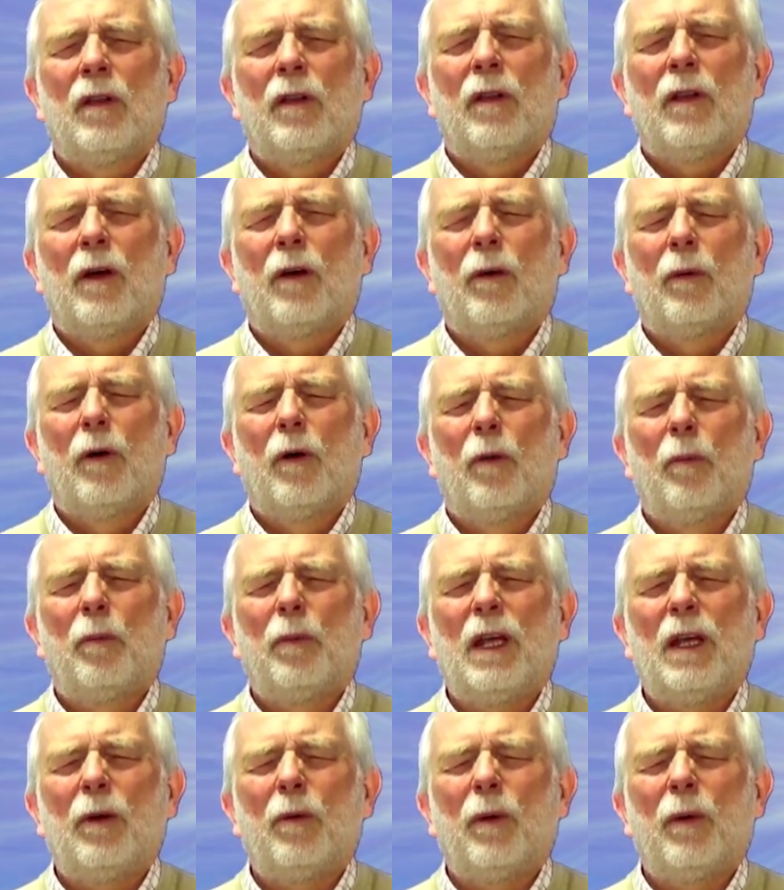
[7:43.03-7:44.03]
there will
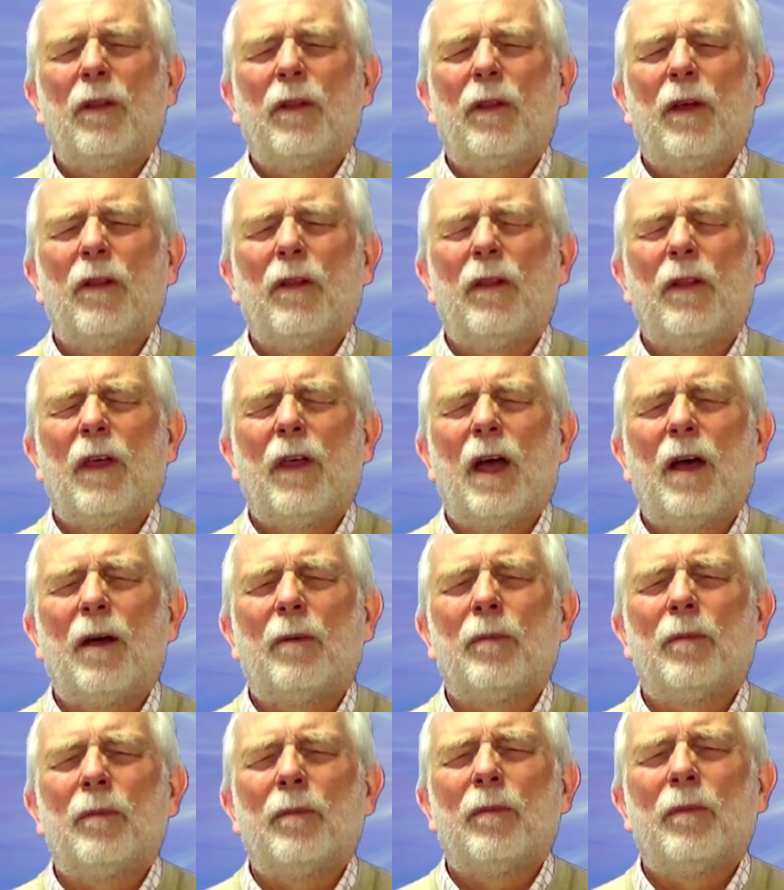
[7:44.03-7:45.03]
be within
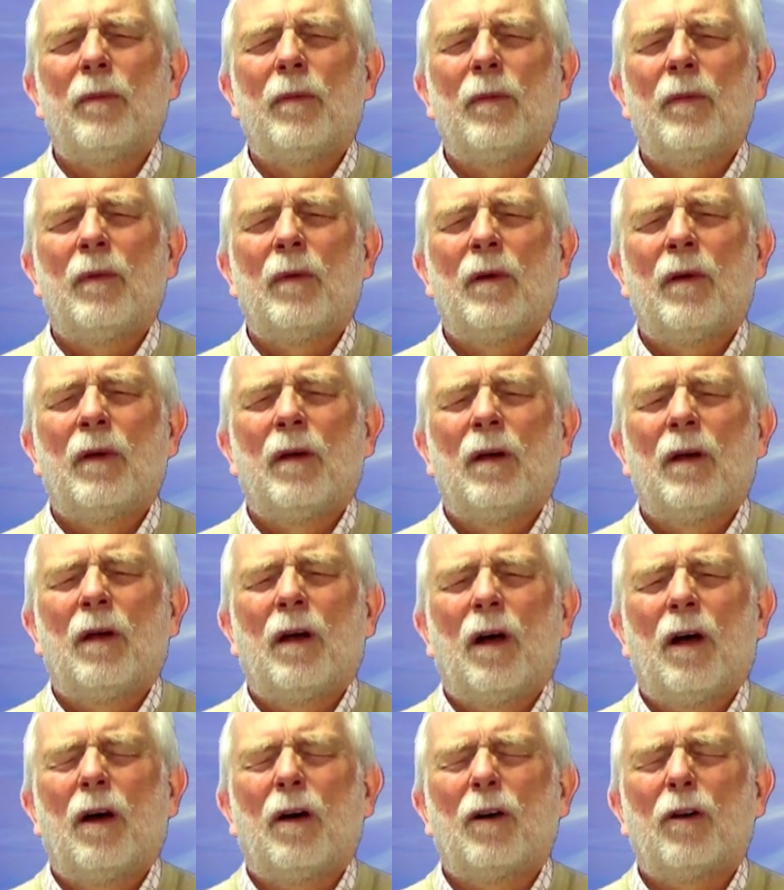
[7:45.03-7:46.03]
them
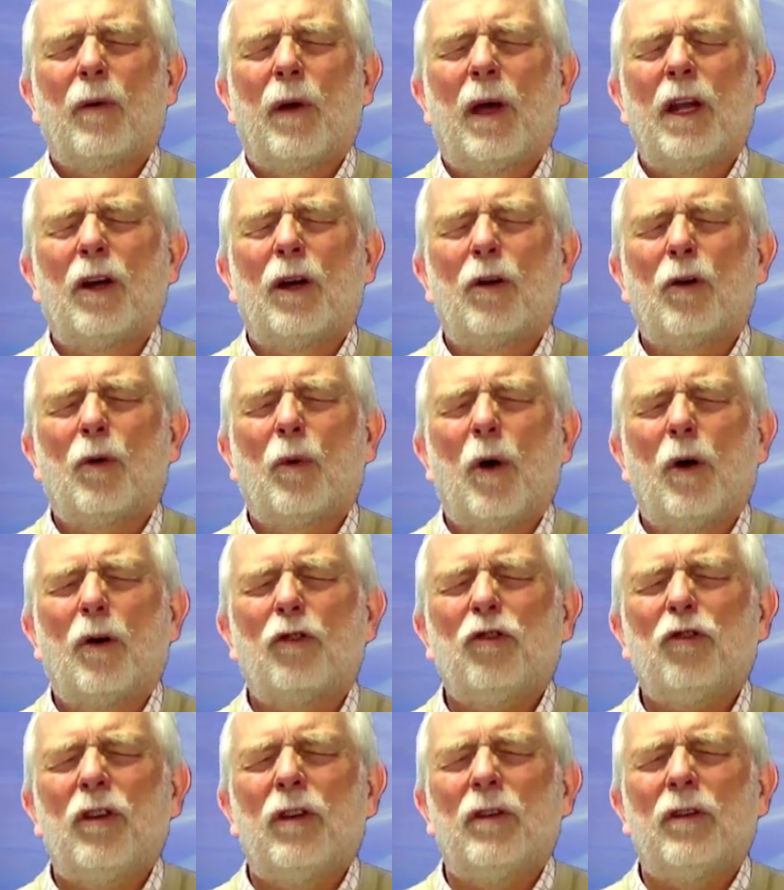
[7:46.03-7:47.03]
a greater
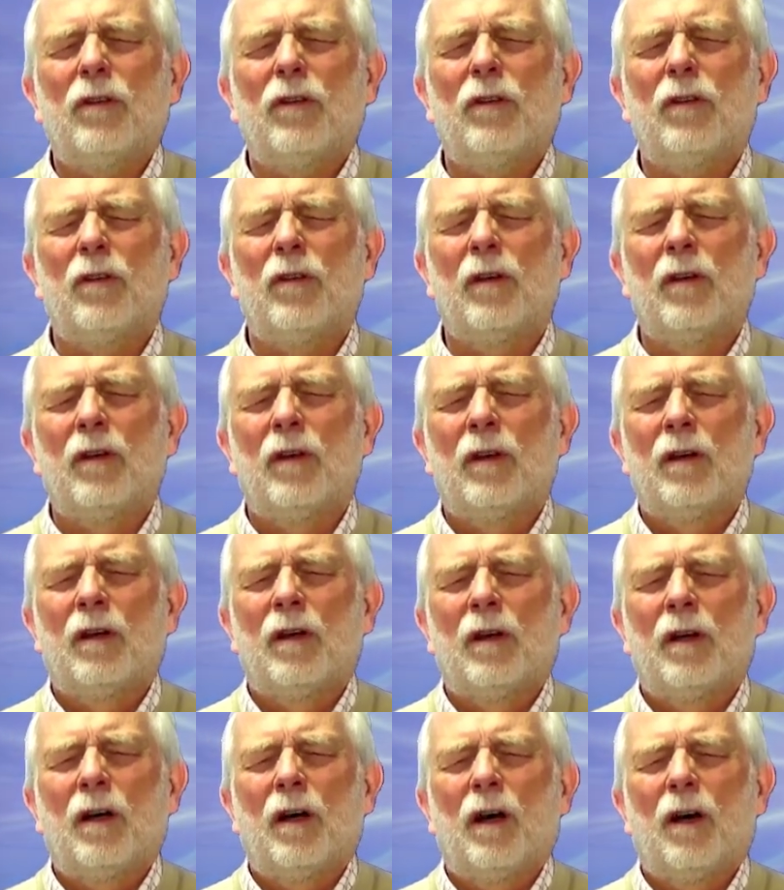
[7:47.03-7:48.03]
quotient
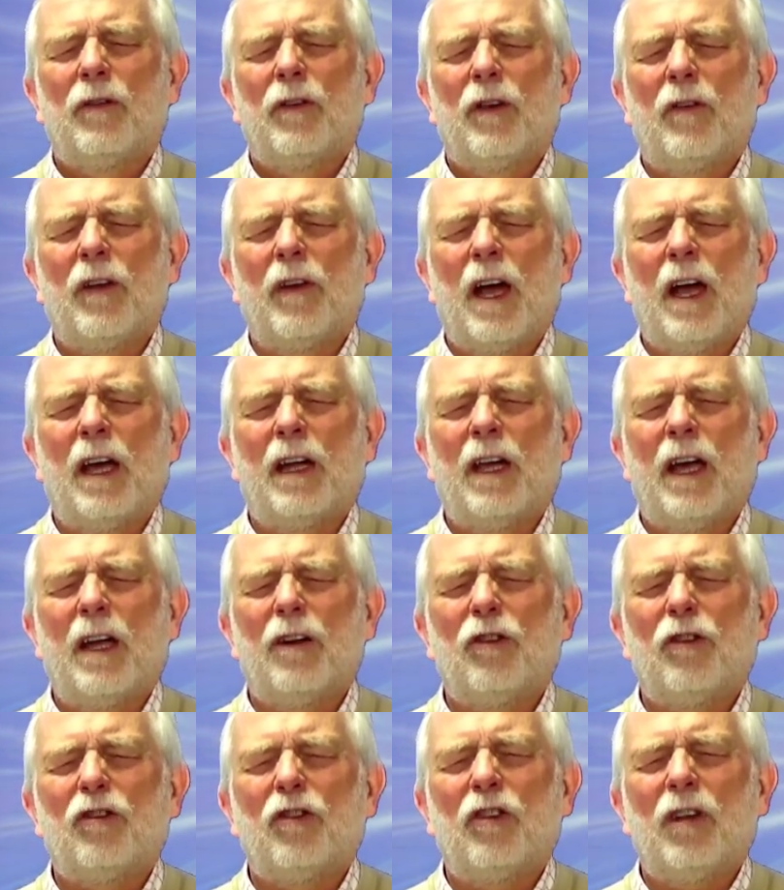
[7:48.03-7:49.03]
of divine
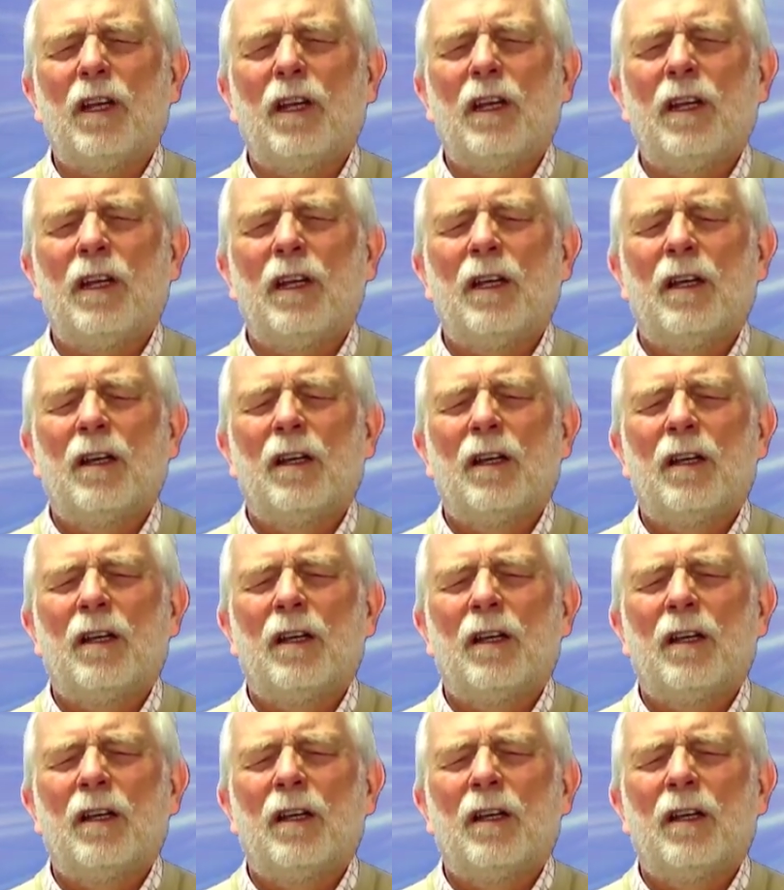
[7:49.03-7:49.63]
energy